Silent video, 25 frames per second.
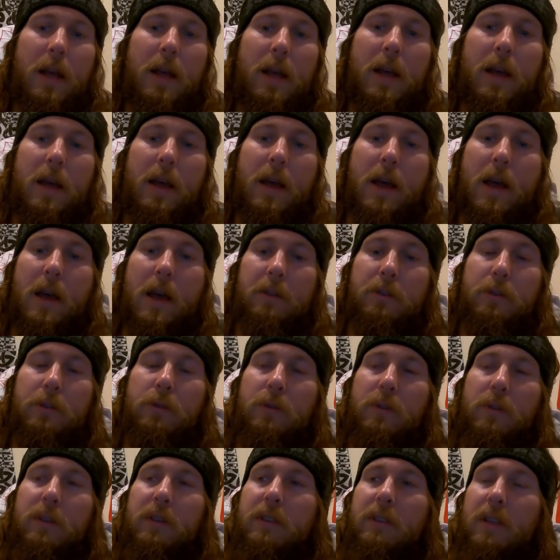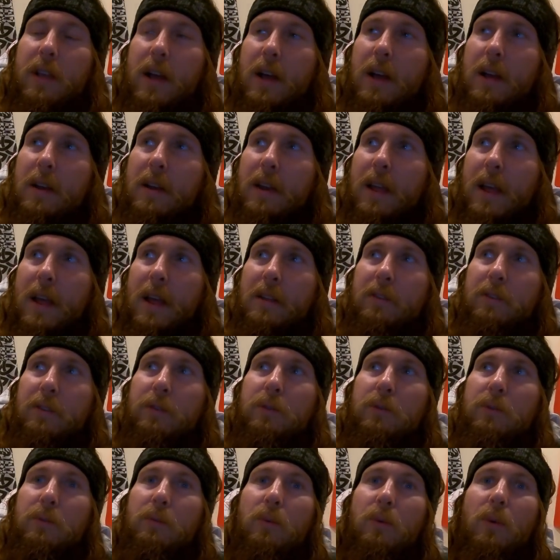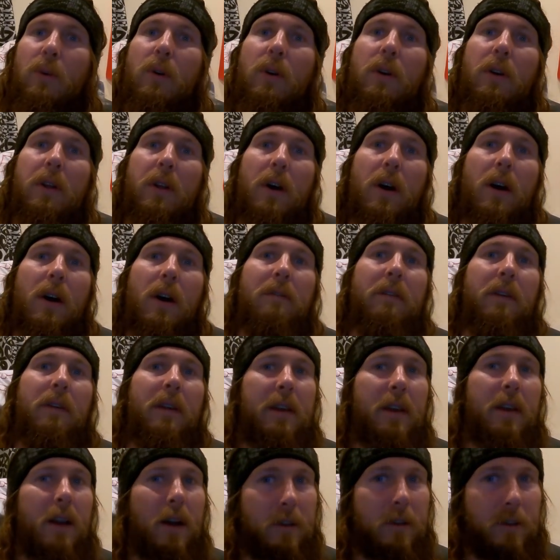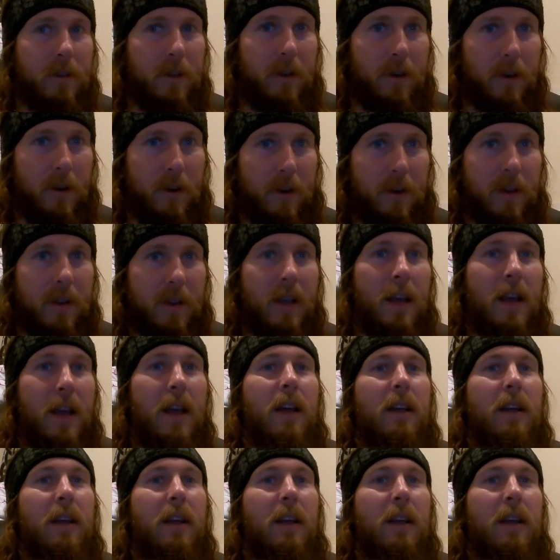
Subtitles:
to the sun and to ward off Hjungnarok.